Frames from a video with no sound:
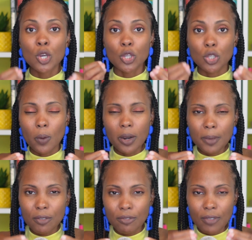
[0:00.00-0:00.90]
you want to
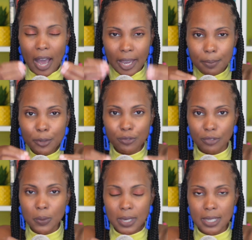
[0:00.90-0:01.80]
be hyper
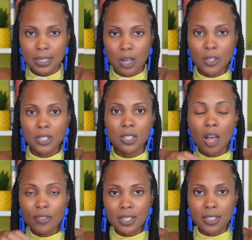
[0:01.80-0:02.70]
focused on
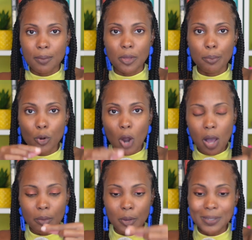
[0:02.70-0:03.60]
solving some of the
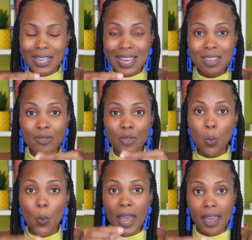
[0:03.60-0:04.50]
problems in the
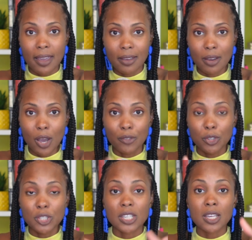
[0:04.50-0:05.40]
way of
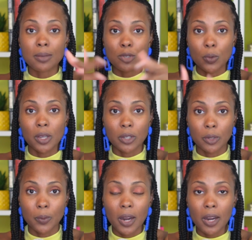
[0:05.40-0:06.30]
your team doing
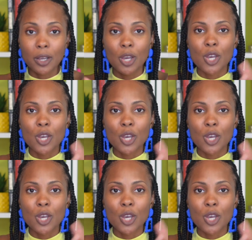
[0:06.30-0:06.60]
good work